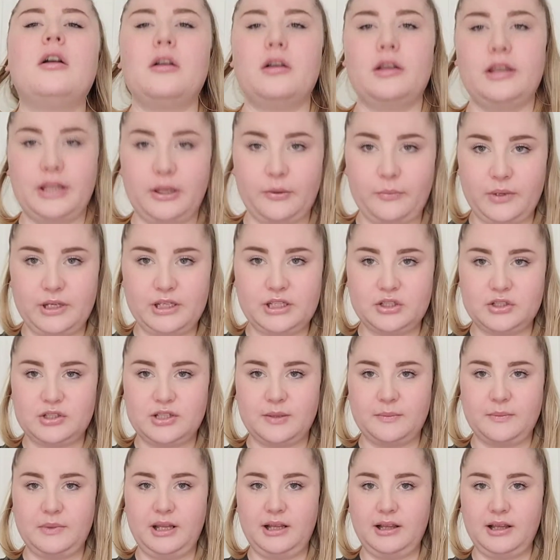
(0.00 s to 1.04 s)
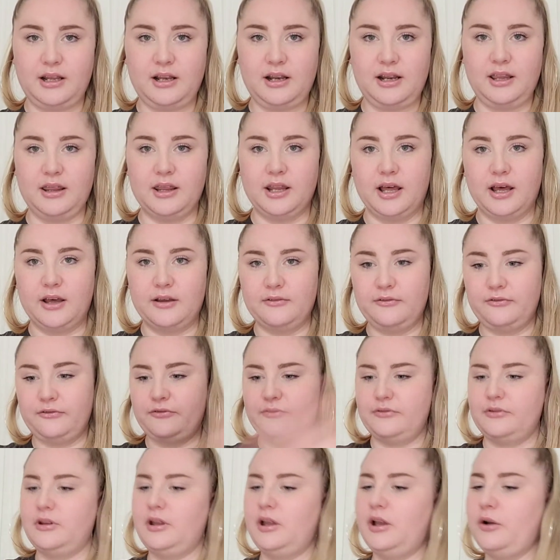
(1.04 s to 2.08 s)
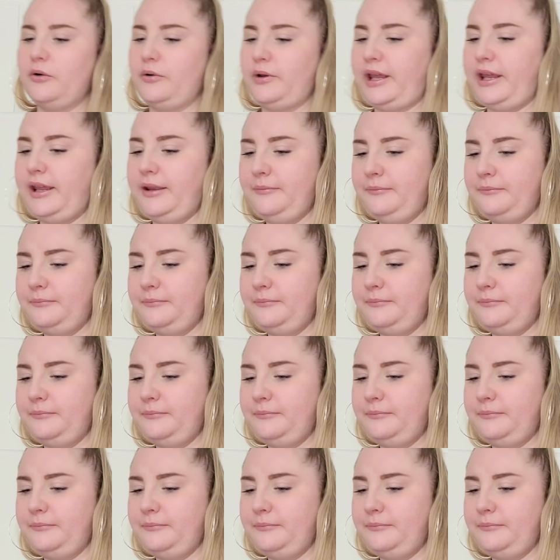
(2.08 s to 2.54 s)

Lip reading: Can we do something that I love? Okay.